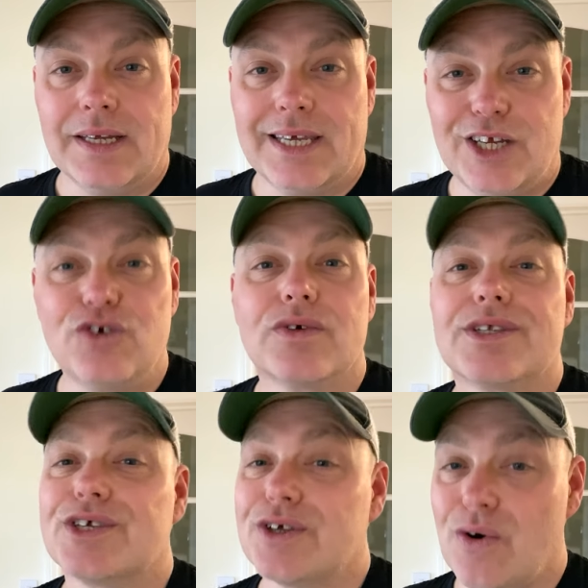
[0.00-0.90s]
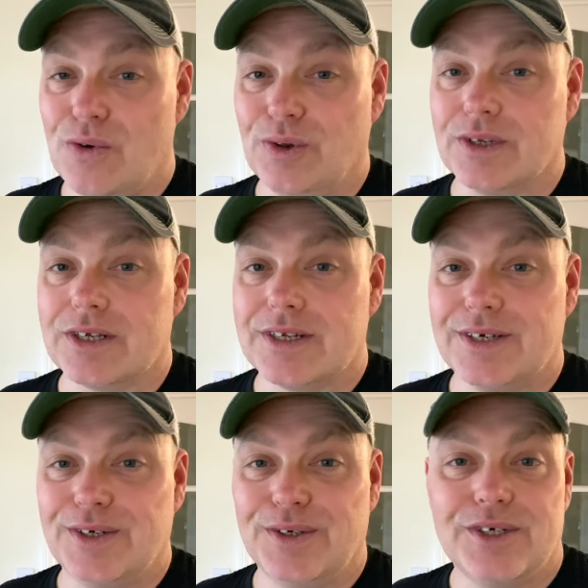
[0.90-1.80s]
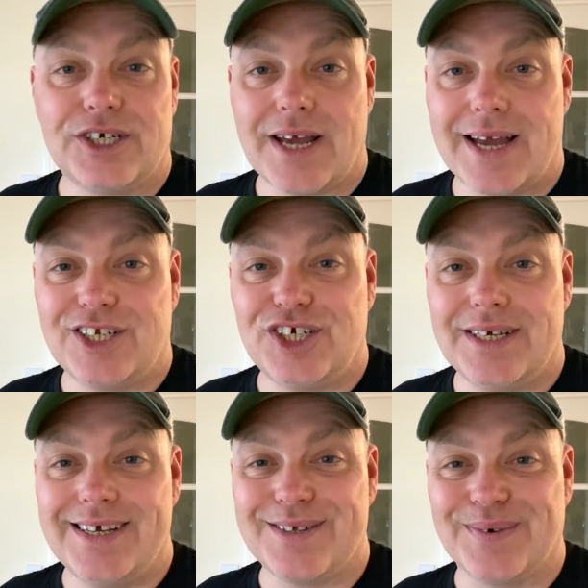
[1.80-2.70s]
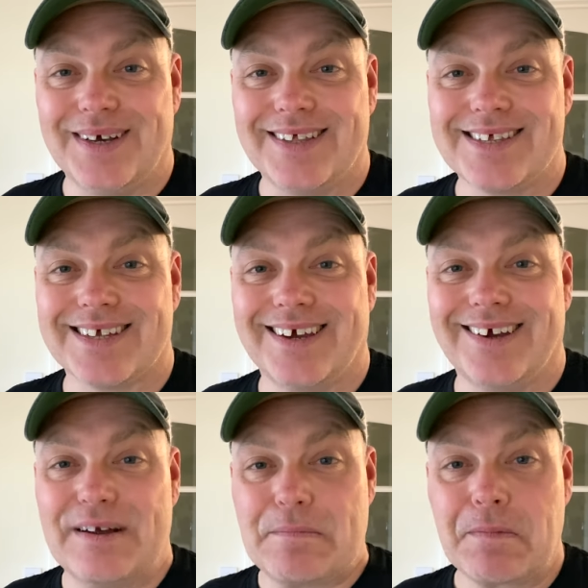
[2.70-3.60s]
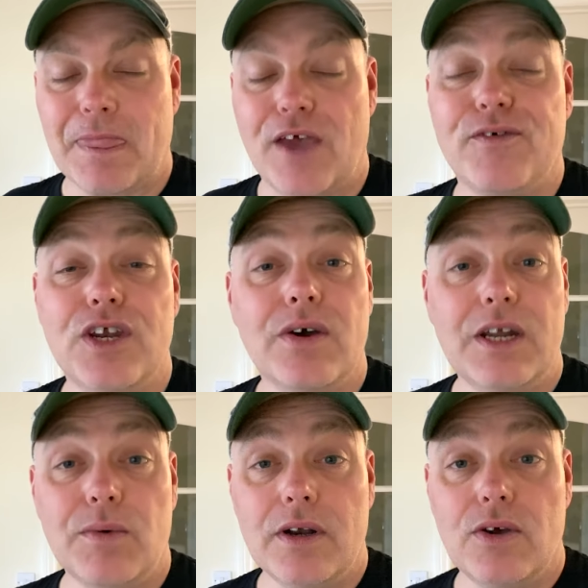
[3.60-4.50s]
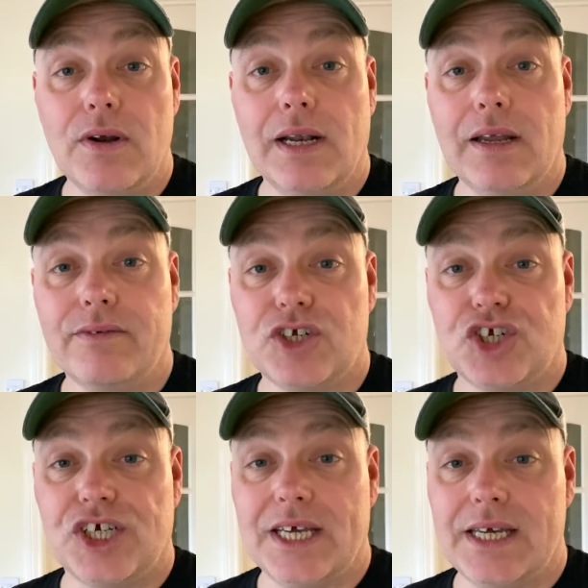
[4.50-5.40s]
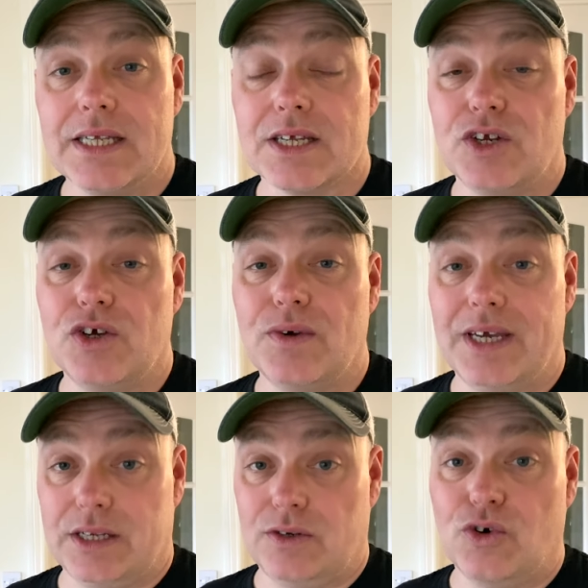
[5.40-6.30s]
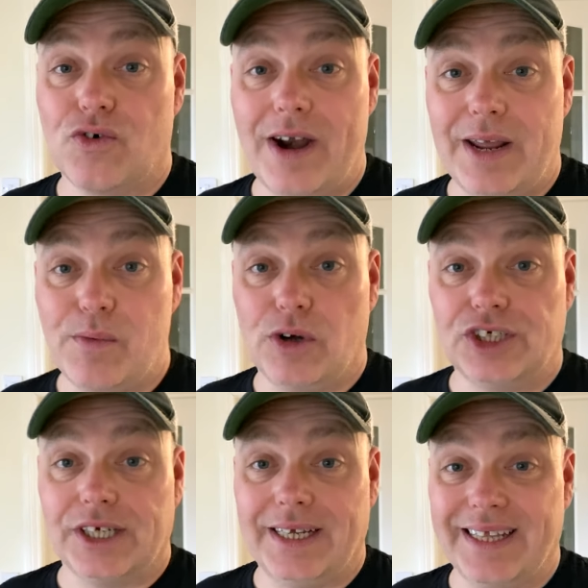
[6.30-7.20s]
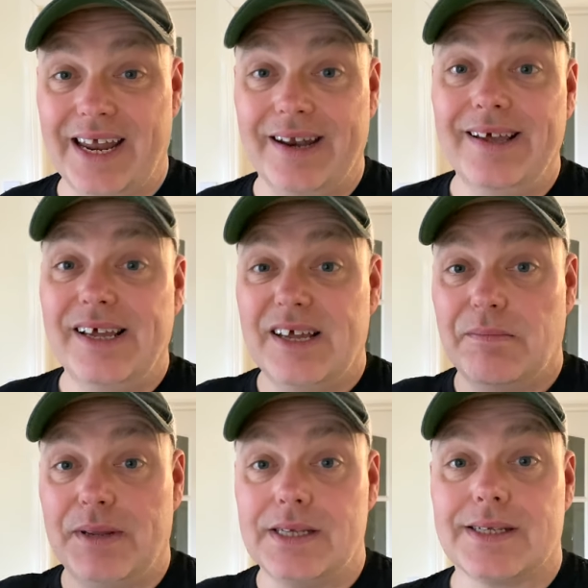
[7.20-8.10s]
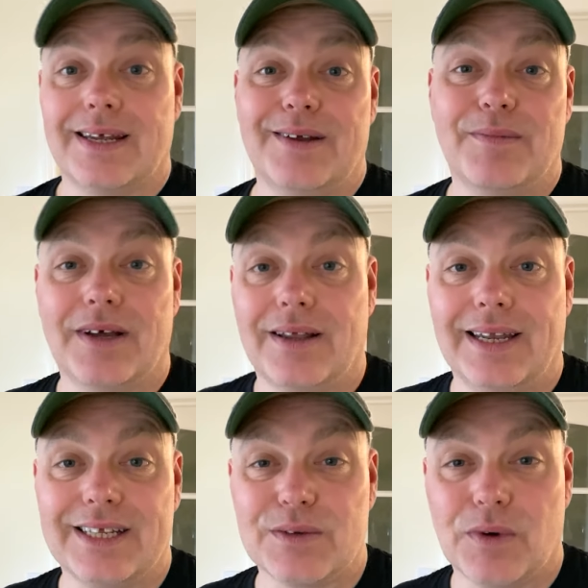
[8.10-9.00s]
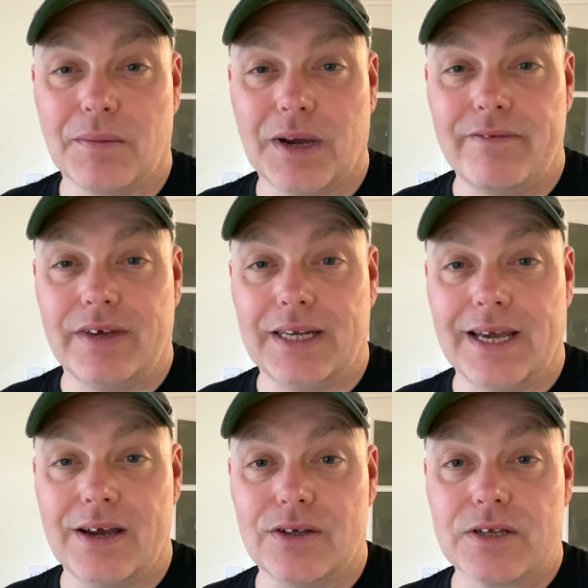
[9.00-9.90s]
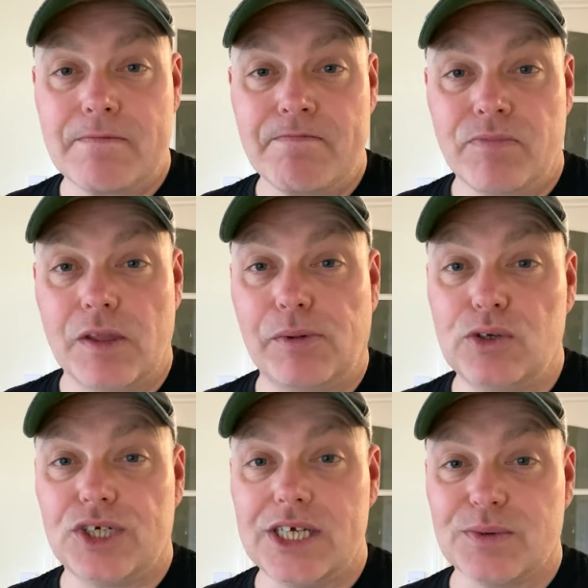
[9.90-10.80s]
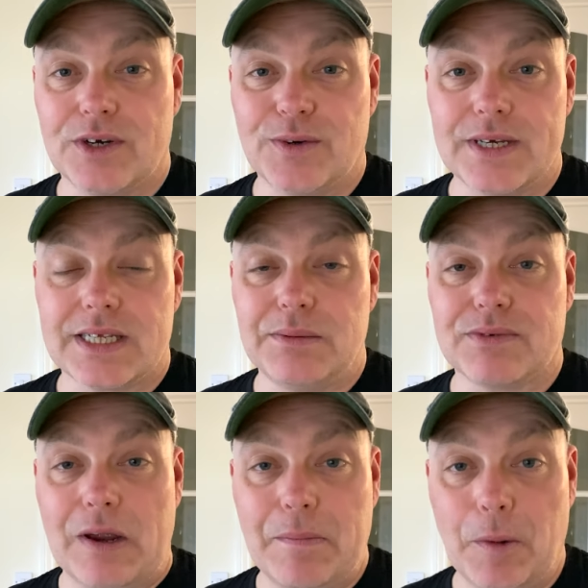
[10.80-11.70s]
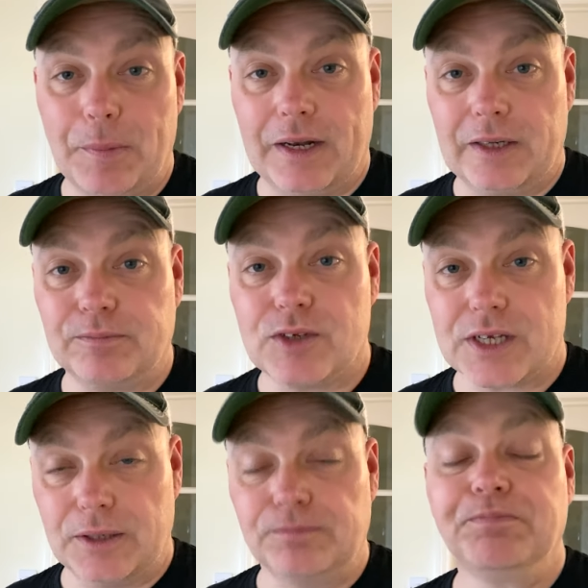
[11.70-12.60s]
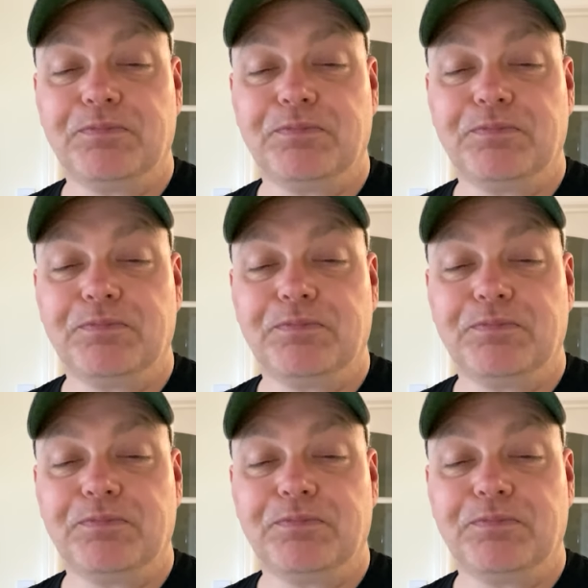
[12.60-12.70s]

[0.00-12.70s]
kindred souls to share cheese with. So if you know anyone who loves cheese and who isn't already watching, then please send them a link to one of my videos. The blue cheese one always seems very popular. So